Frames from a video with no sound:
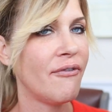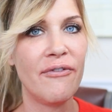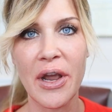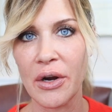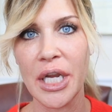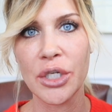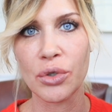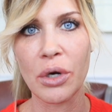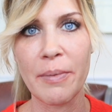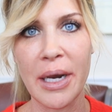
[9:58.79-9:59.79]
a very
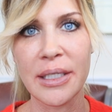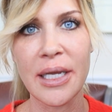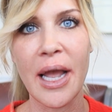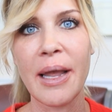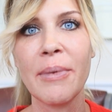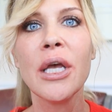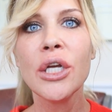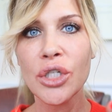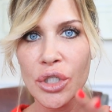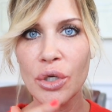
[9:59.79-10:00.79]
short amount of time
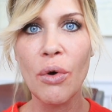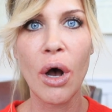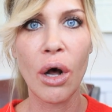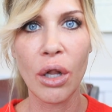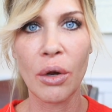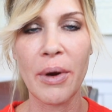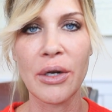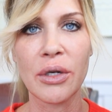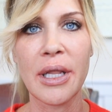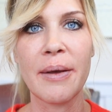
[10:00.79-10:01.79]
to do all
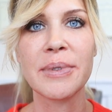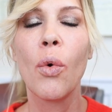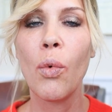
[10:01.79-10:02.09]
around your lip.